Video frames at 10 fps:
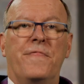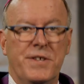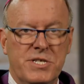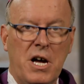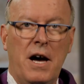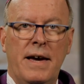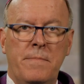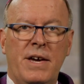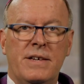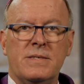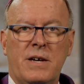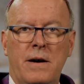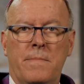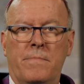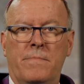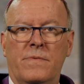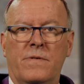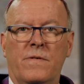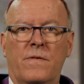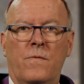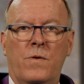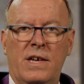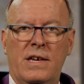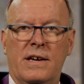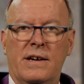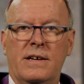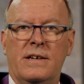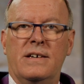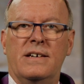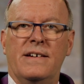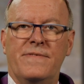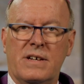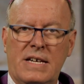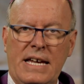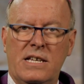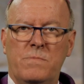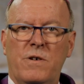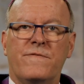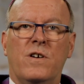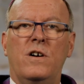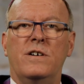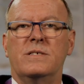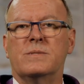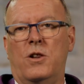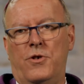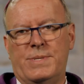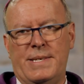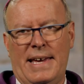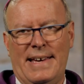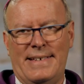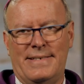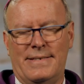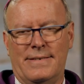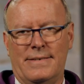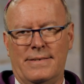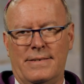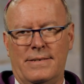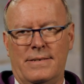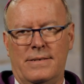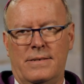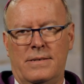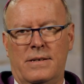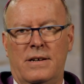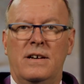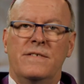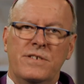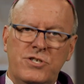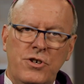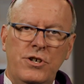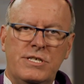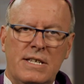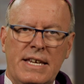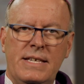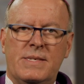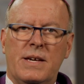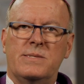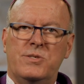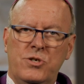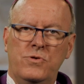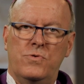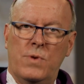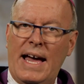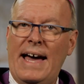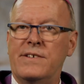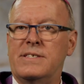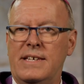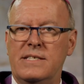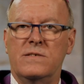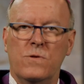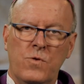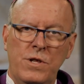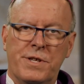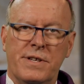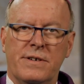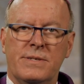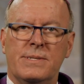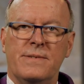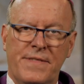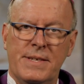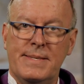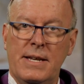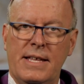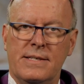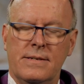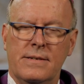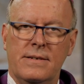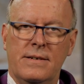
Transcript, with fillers: The time has come, we hear, and the kingdom of God is close at hand. The church leads us too out into the wilderness this Lent.